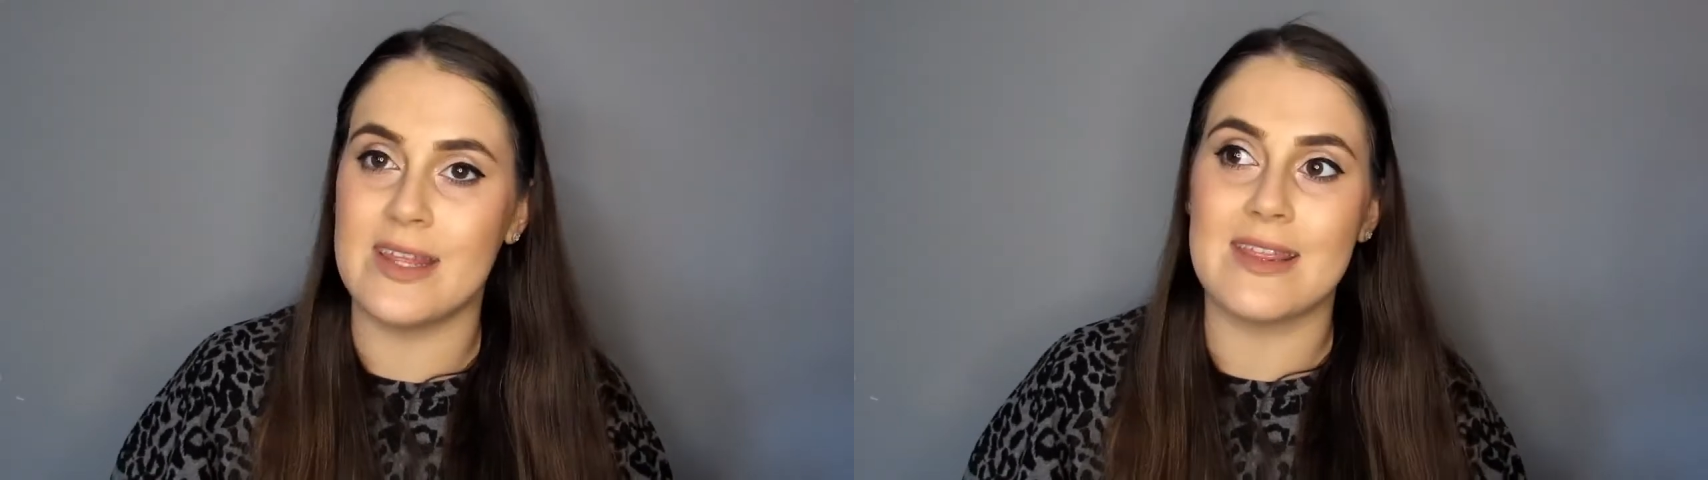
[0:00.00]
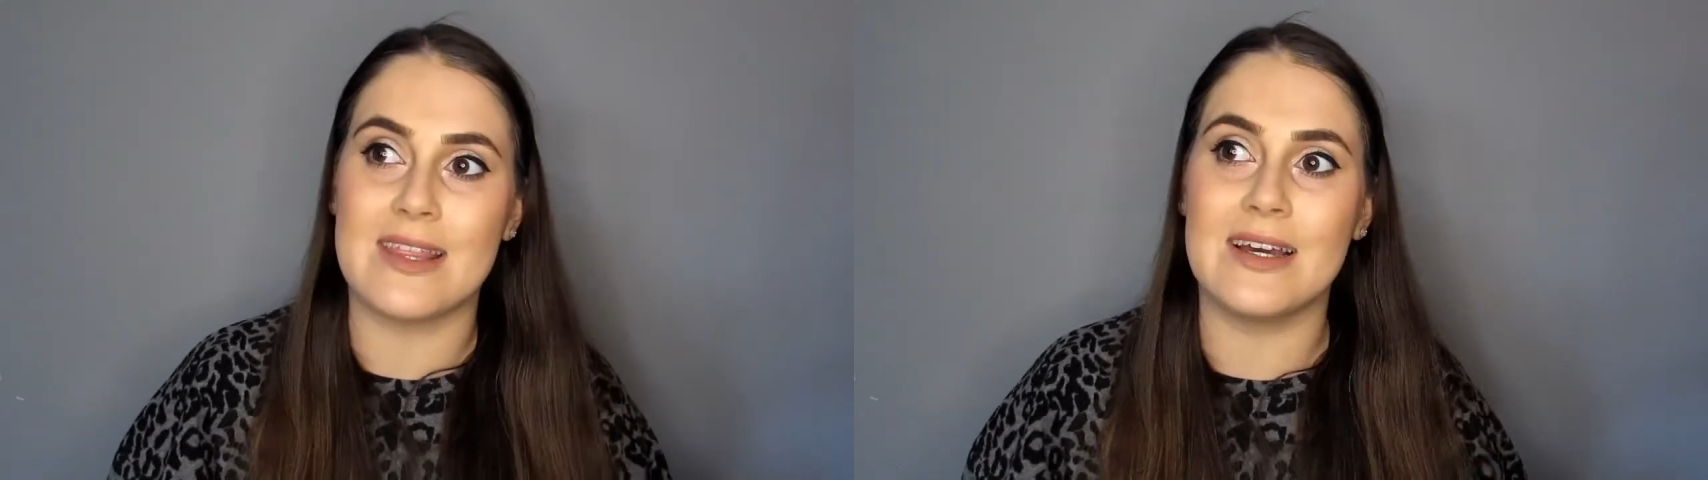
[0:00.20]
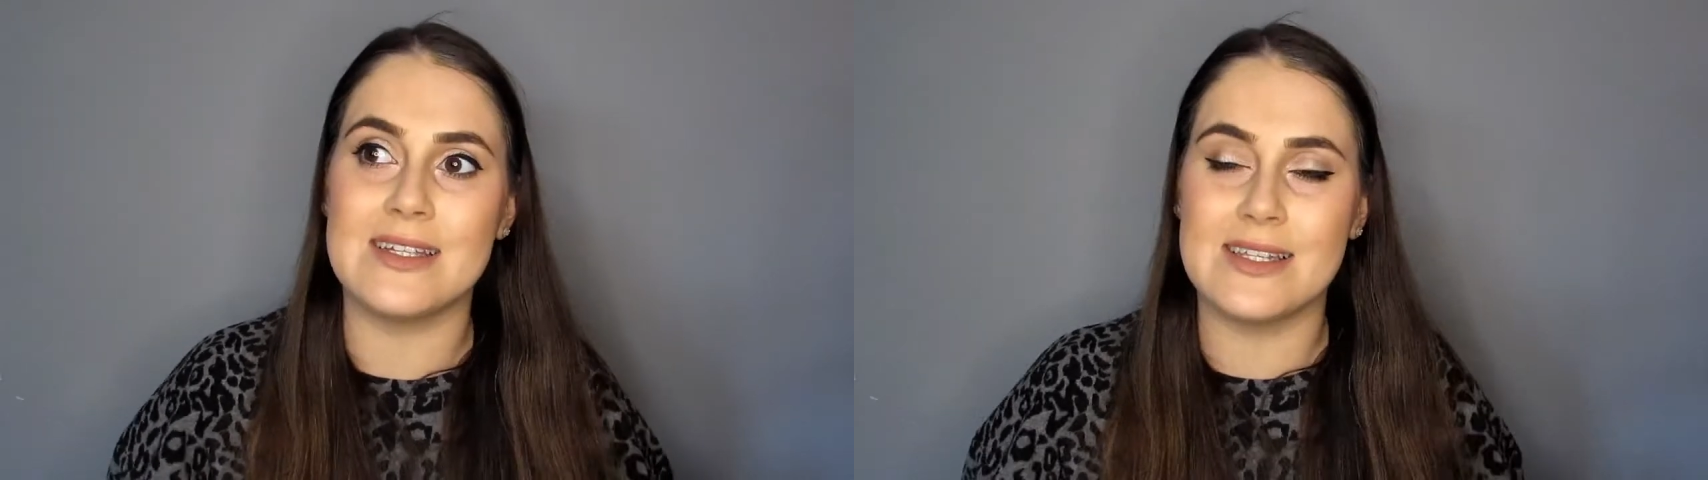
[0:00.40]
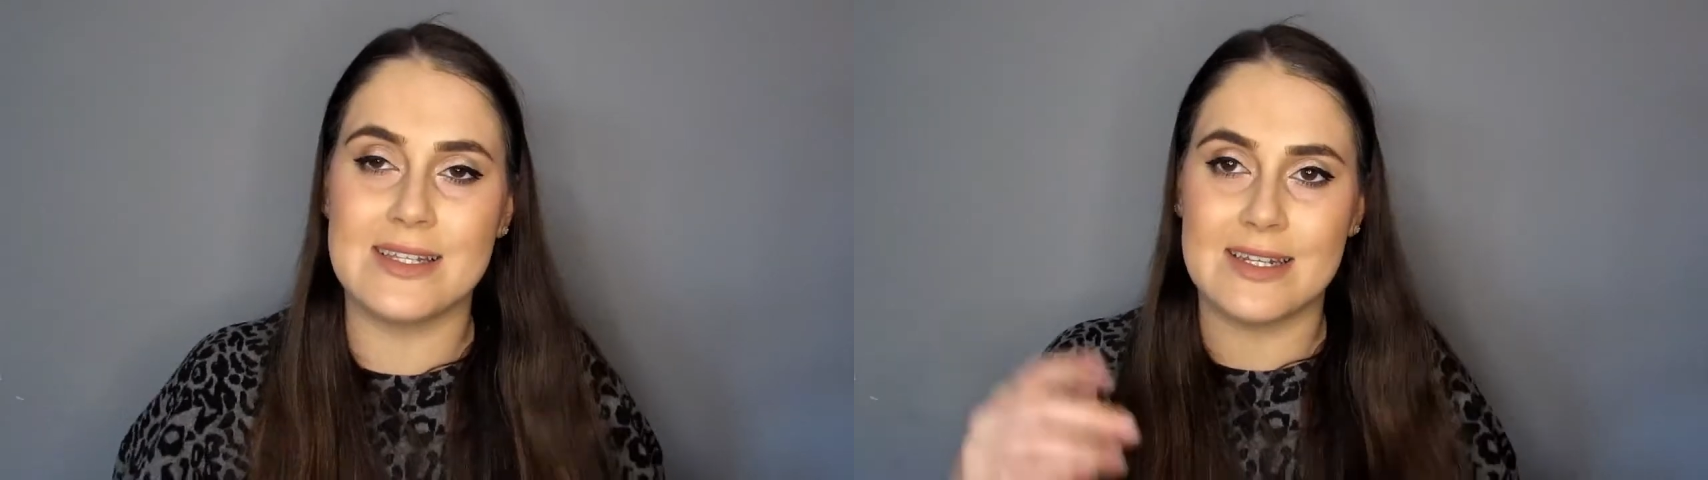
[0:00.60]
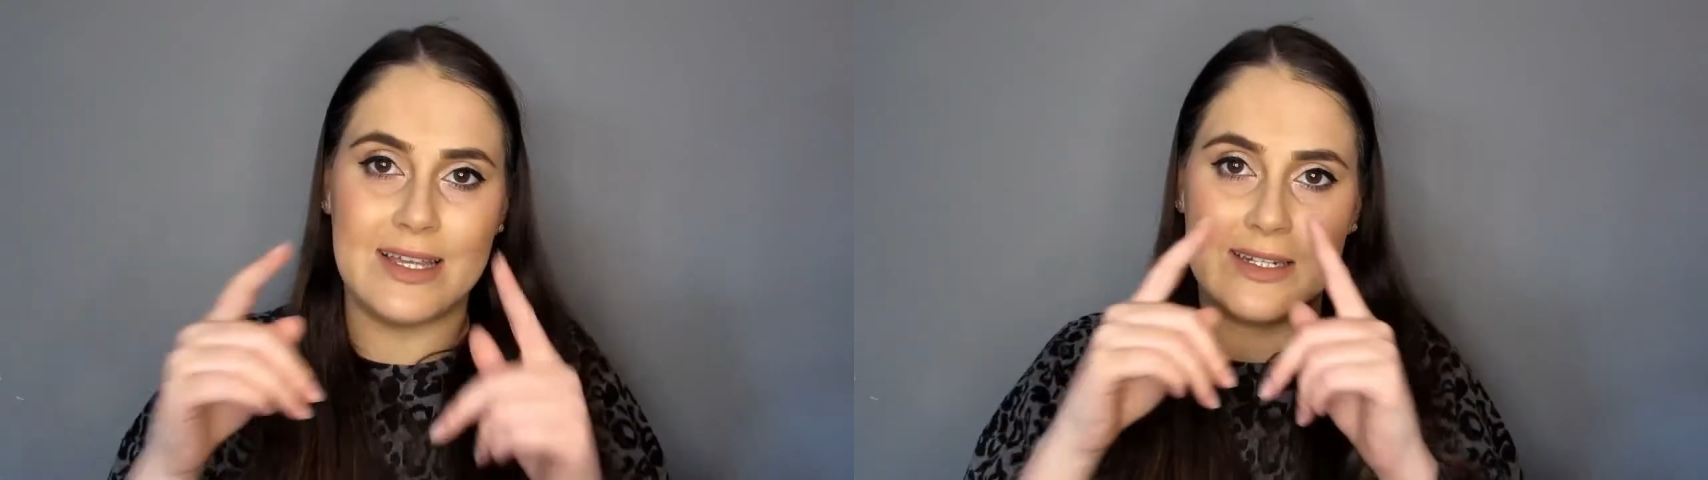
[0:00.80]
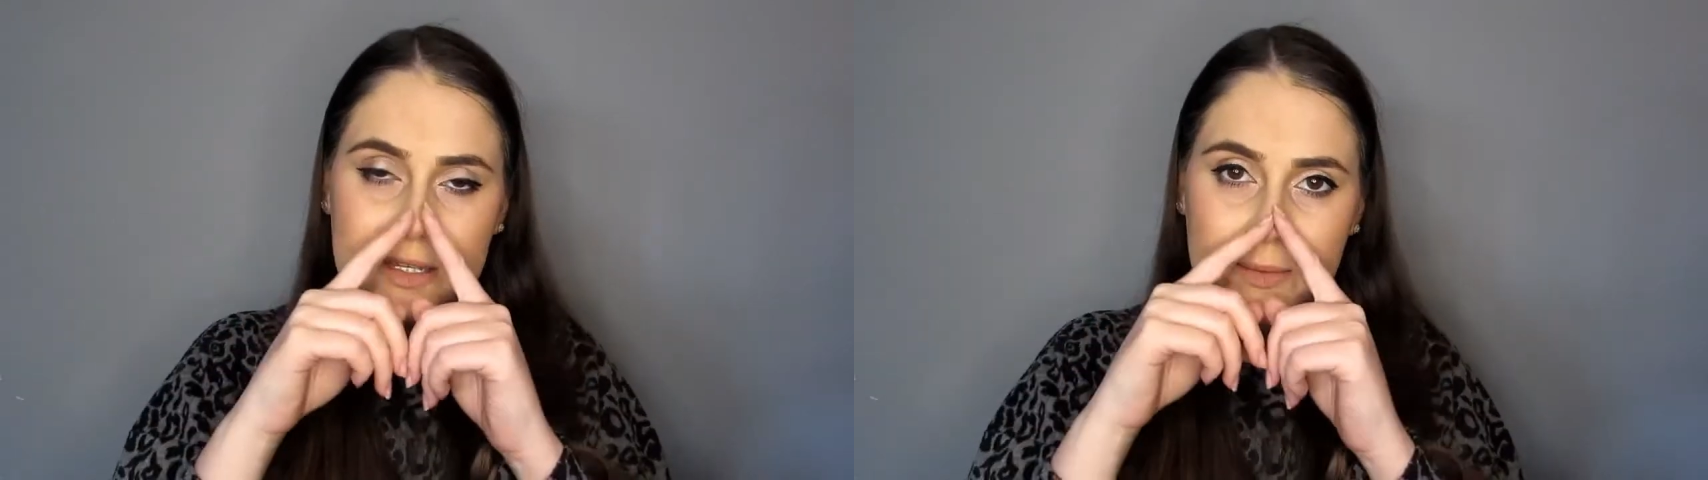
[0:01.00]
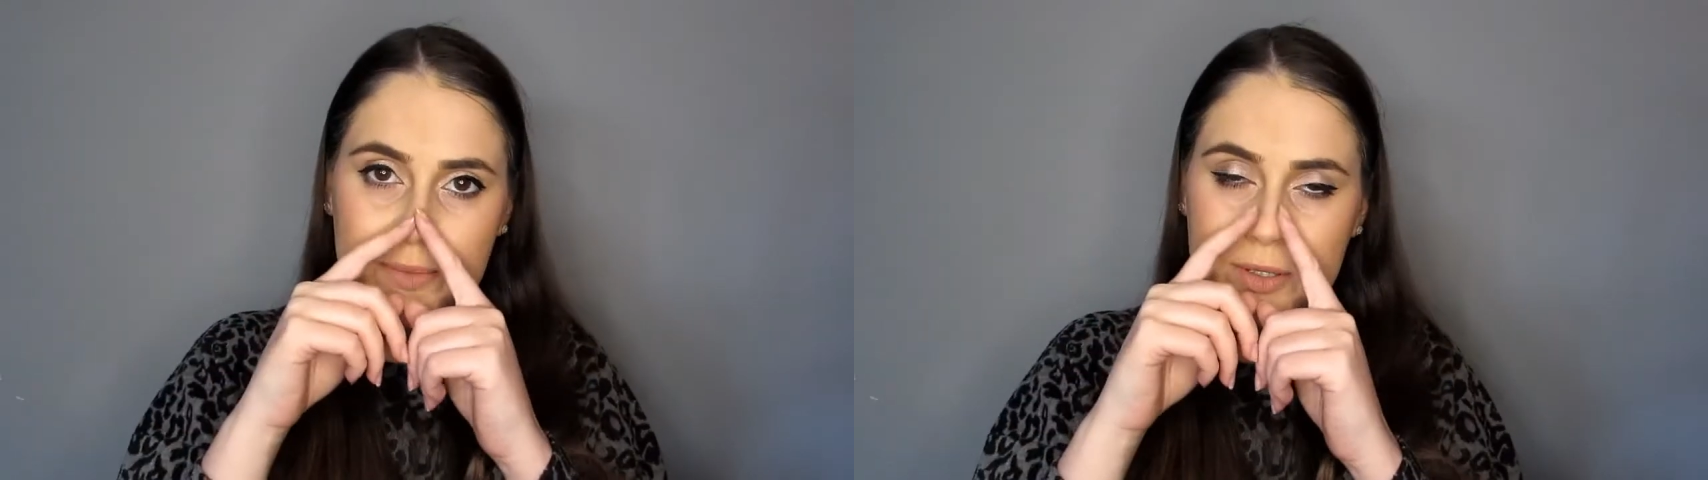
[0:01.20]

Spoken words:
in that I didn't end up